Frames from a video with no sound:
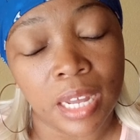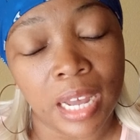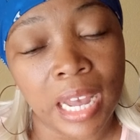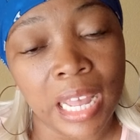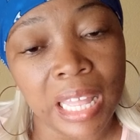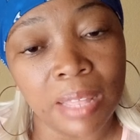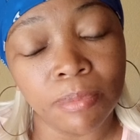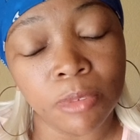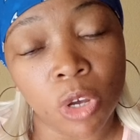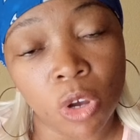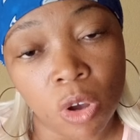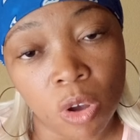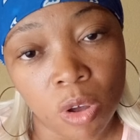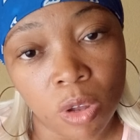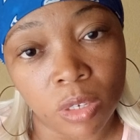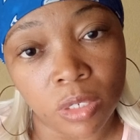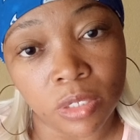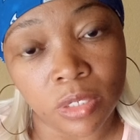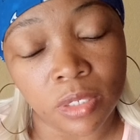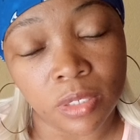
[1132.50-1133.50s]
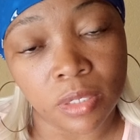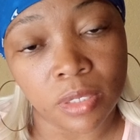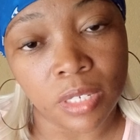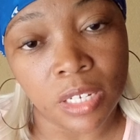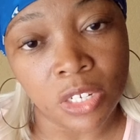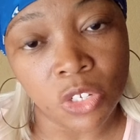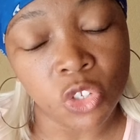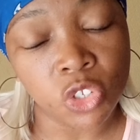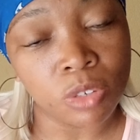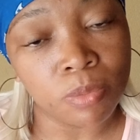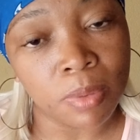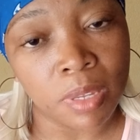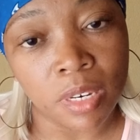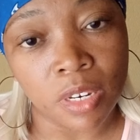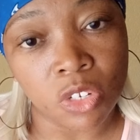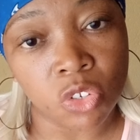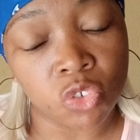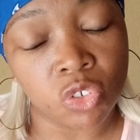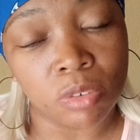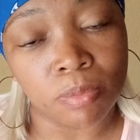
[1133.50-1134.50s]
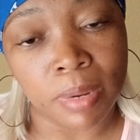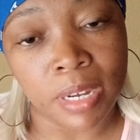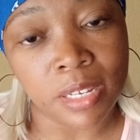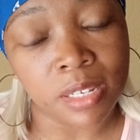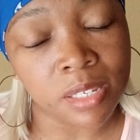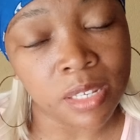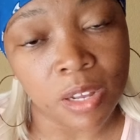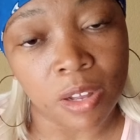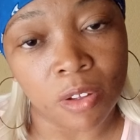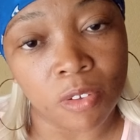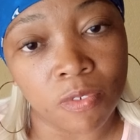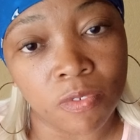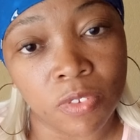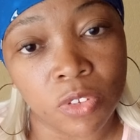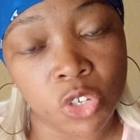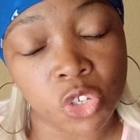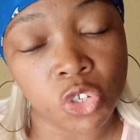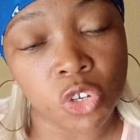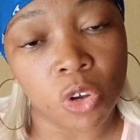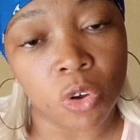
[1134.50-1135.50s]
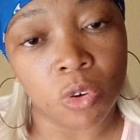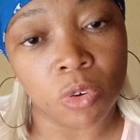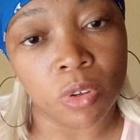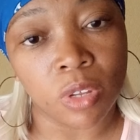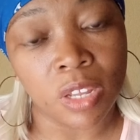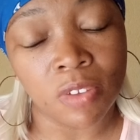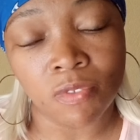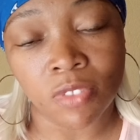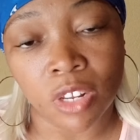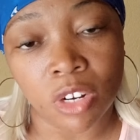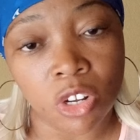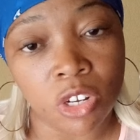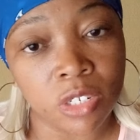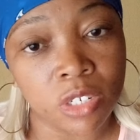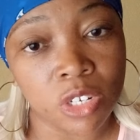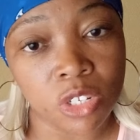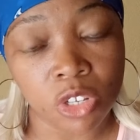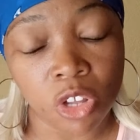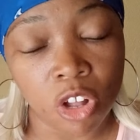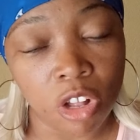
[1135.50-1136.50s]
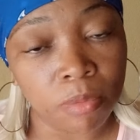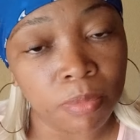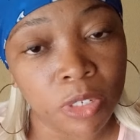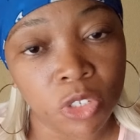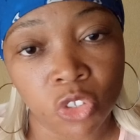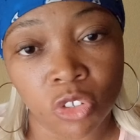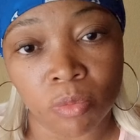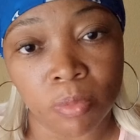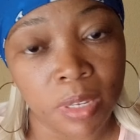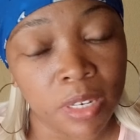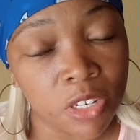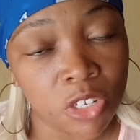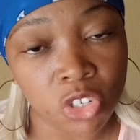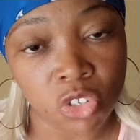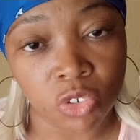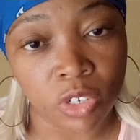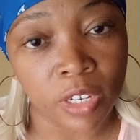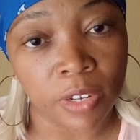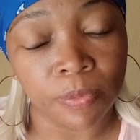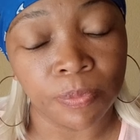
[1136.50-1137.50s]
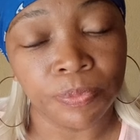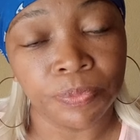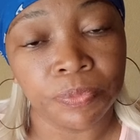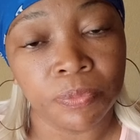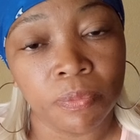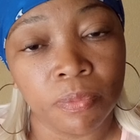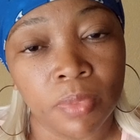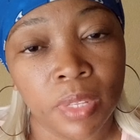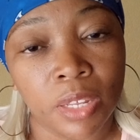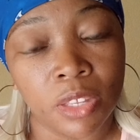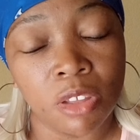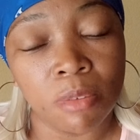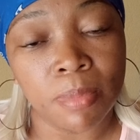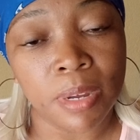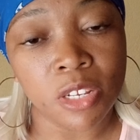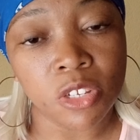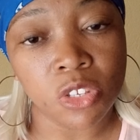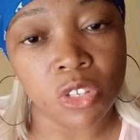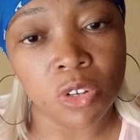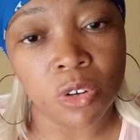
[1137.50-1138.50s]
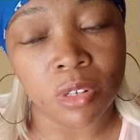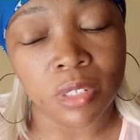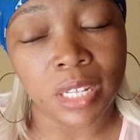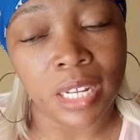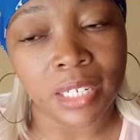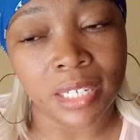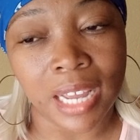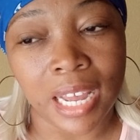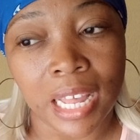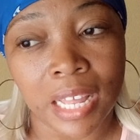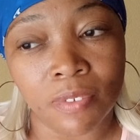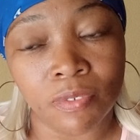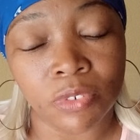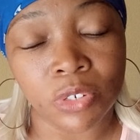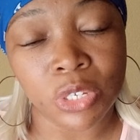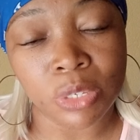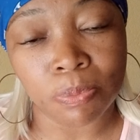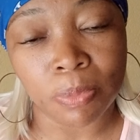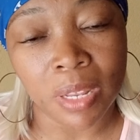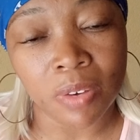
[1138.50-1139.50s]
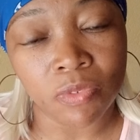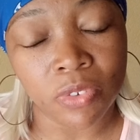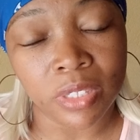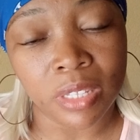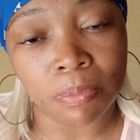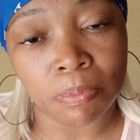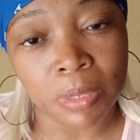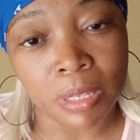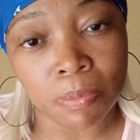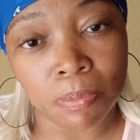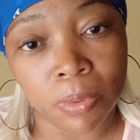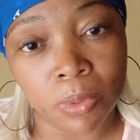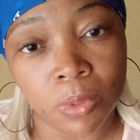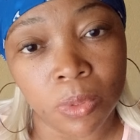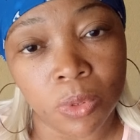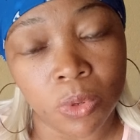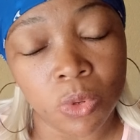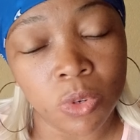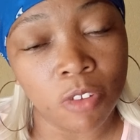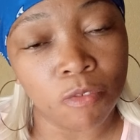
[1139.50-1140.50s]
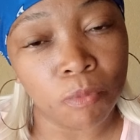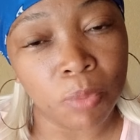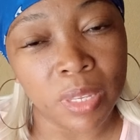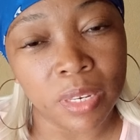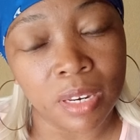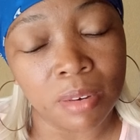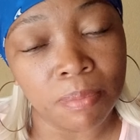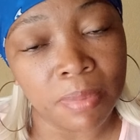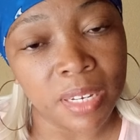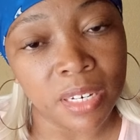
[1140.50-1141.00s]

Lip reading: I am called into ministry myself. So if the Lord has called me into ministry, you must know that I have respect for the people who have been in